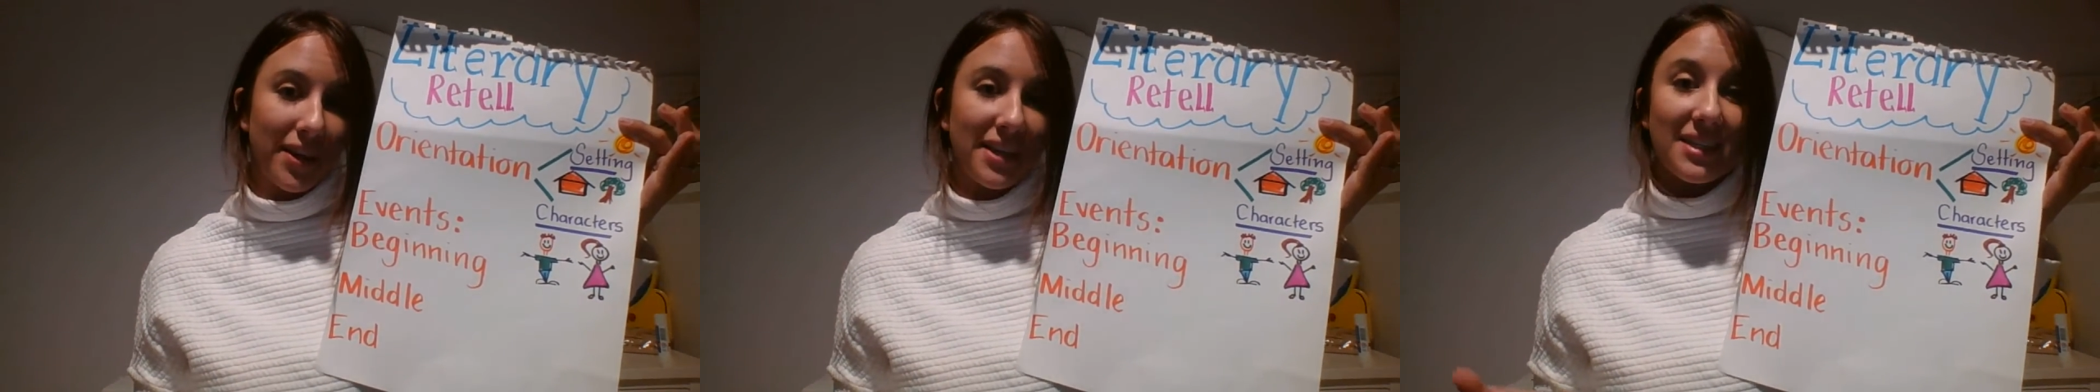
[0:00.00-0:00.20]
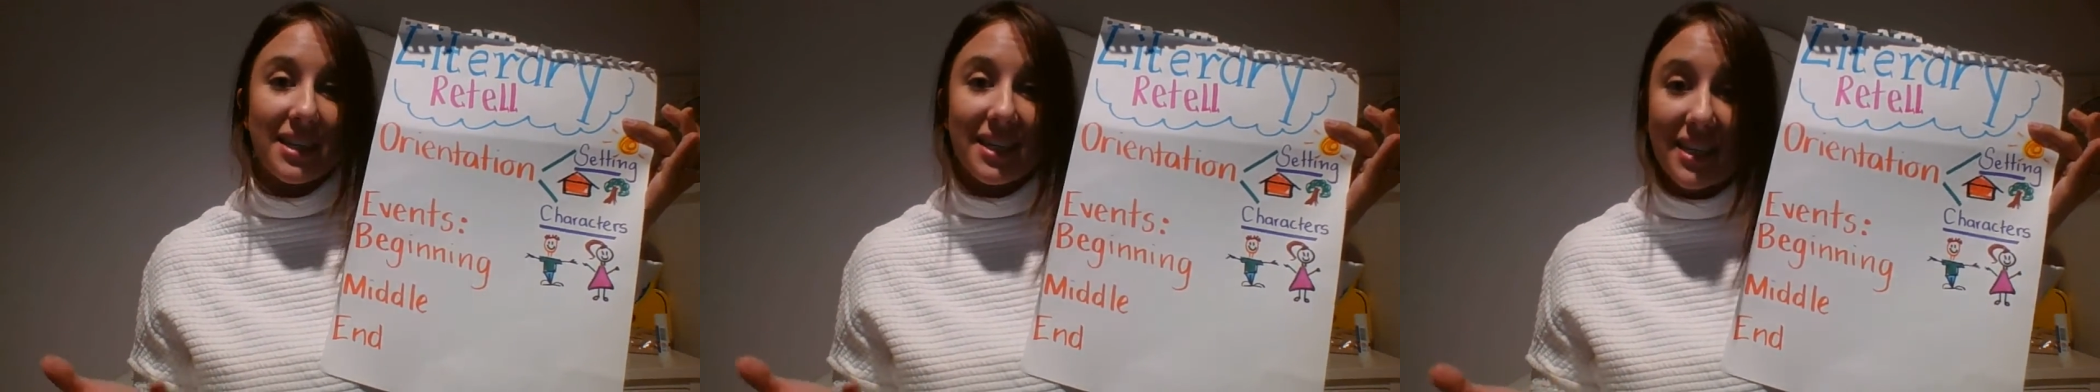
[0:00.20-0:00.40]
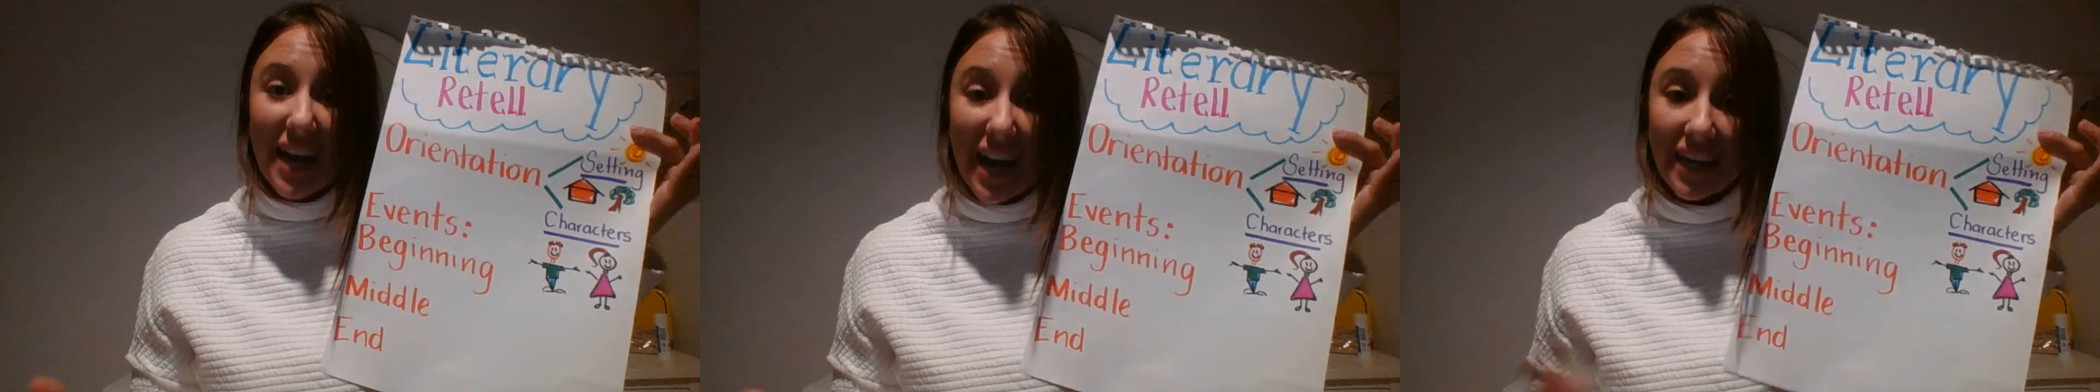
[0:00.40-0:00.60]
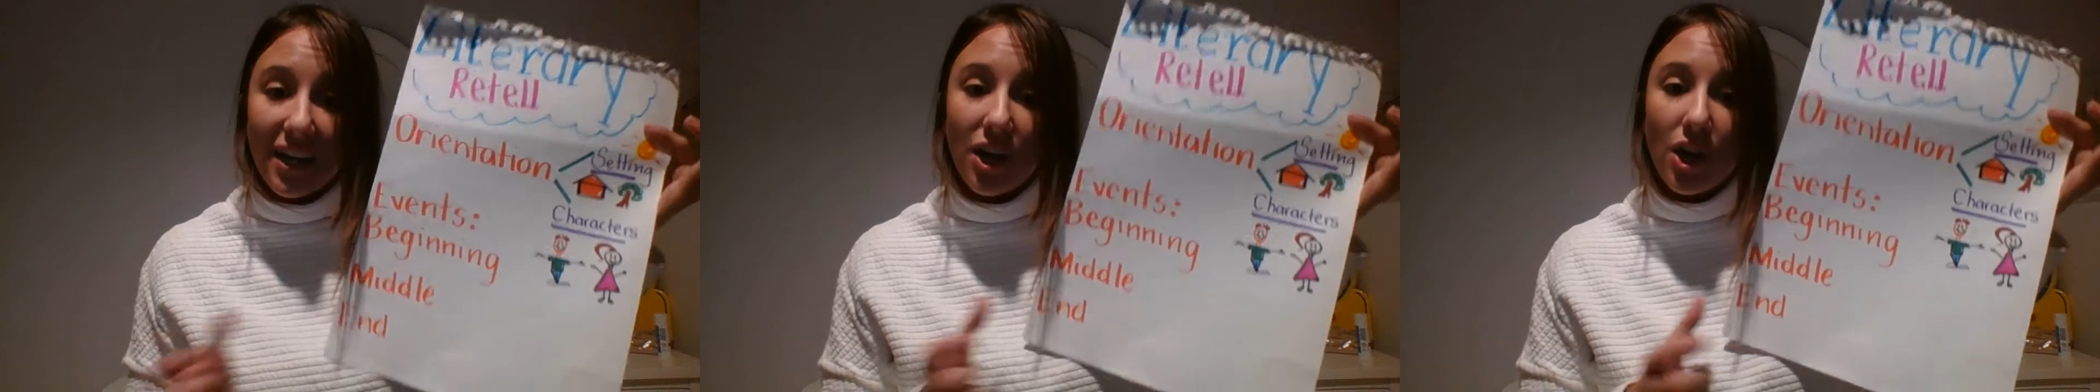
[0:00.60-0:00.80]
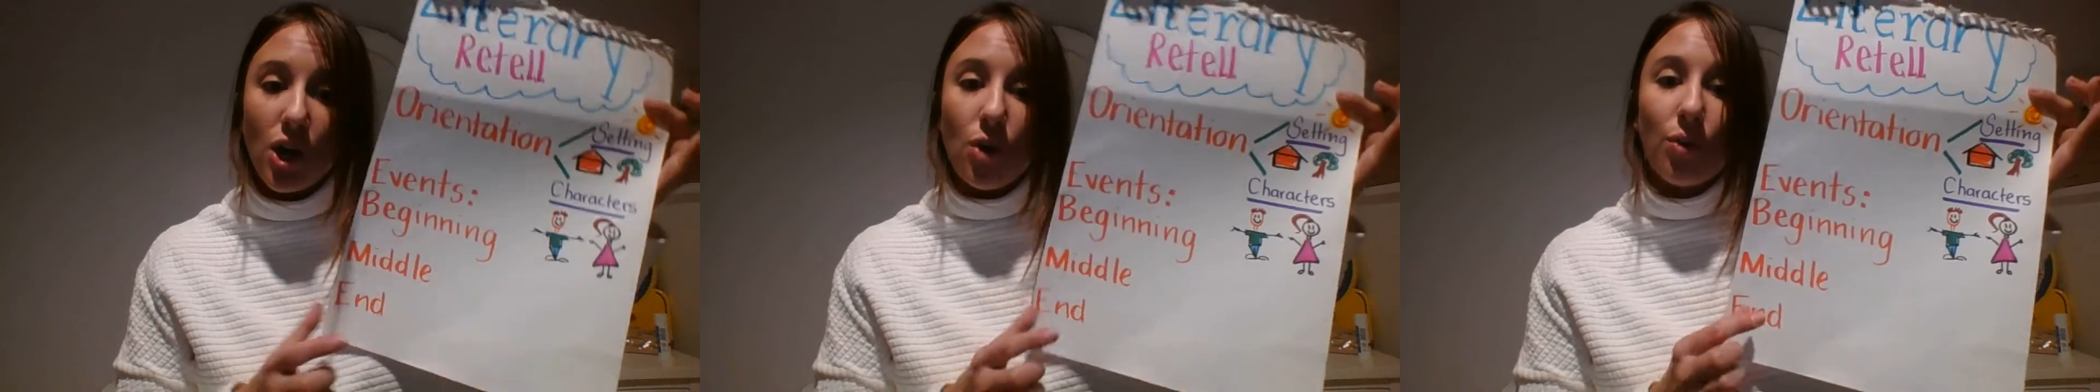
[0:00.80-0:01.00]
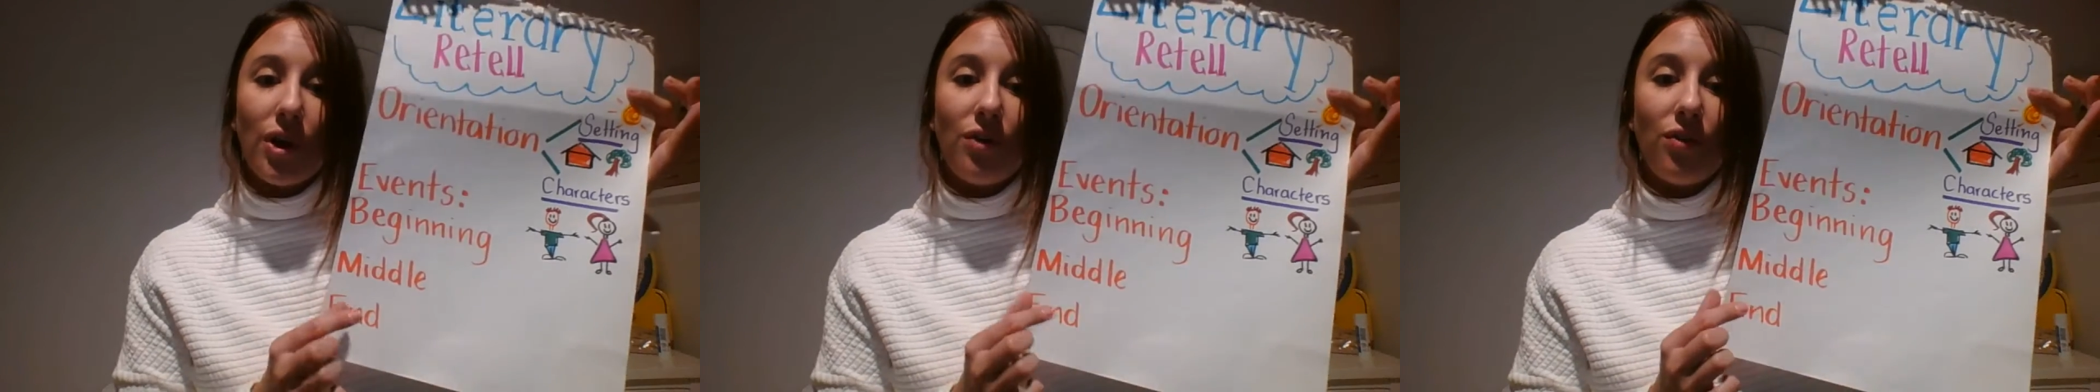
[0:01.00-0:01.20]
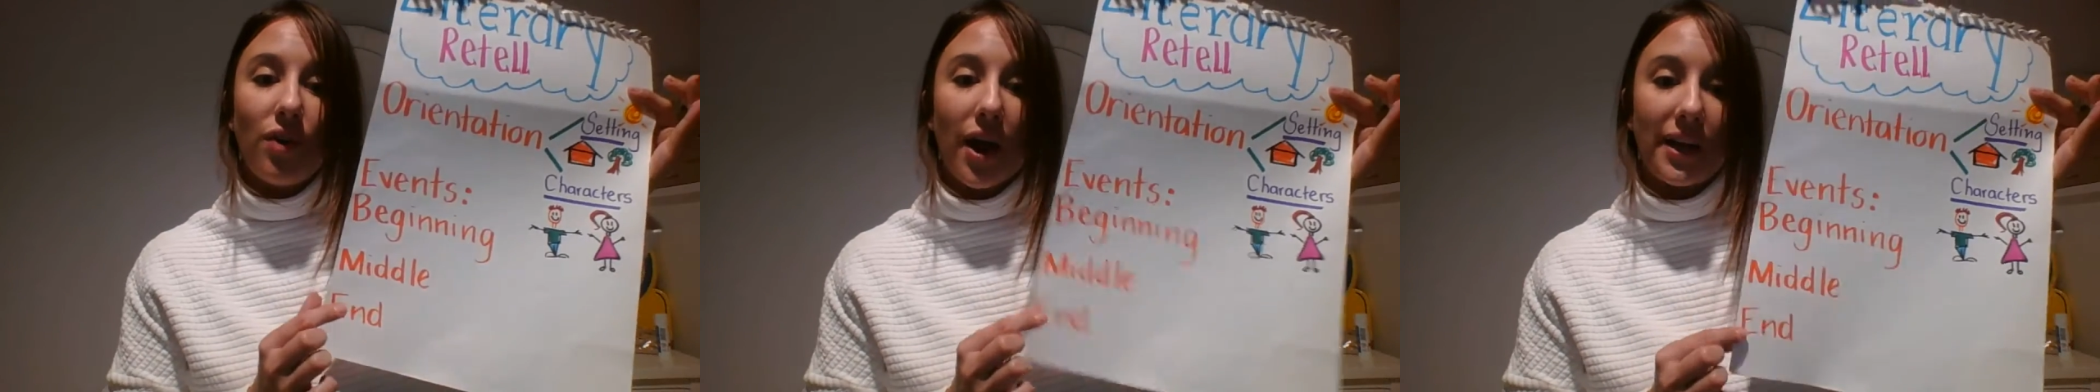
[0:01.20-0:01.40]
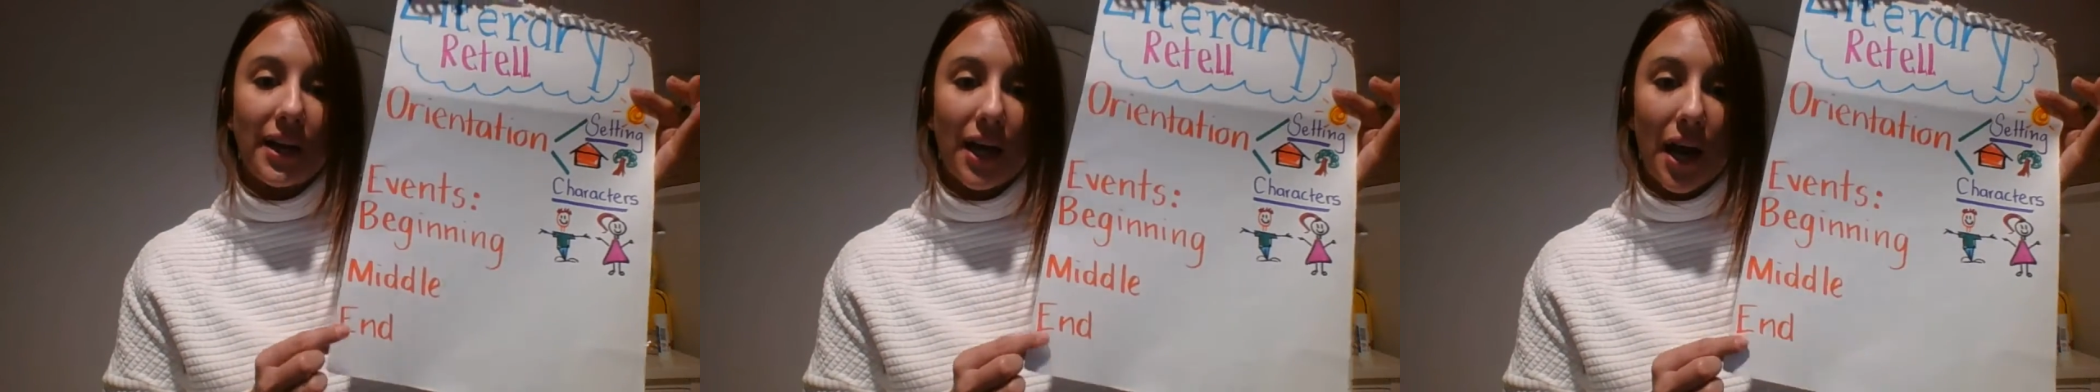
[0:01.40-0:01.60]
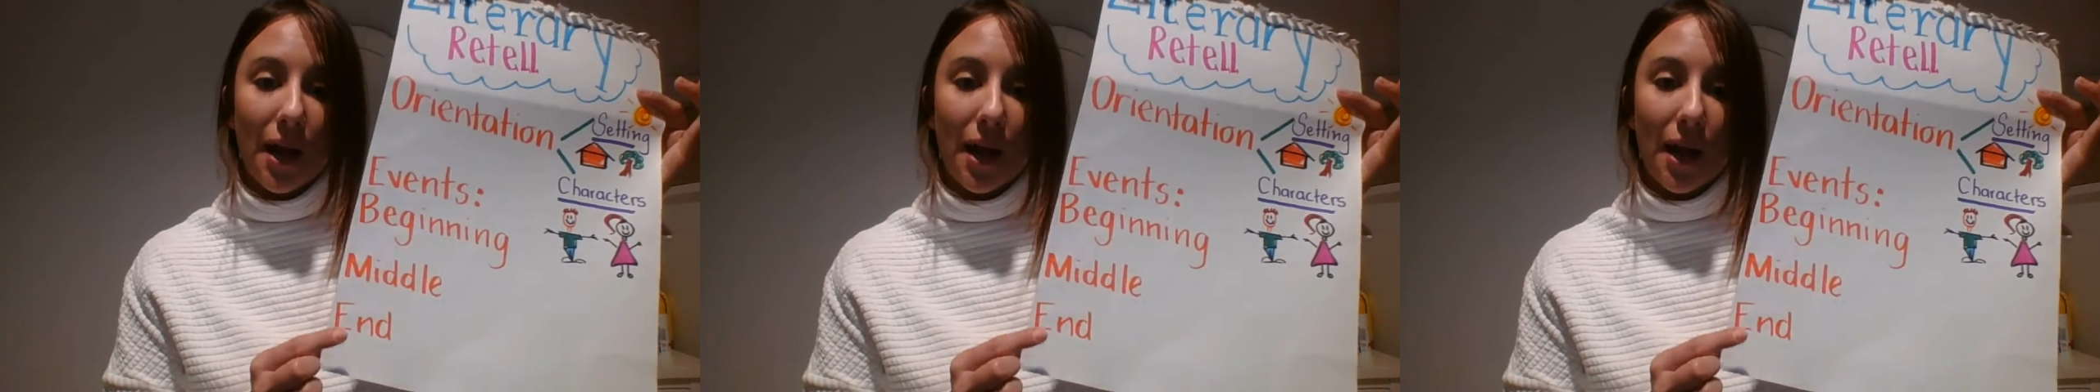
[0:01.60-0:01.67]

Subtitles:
Today, we're writing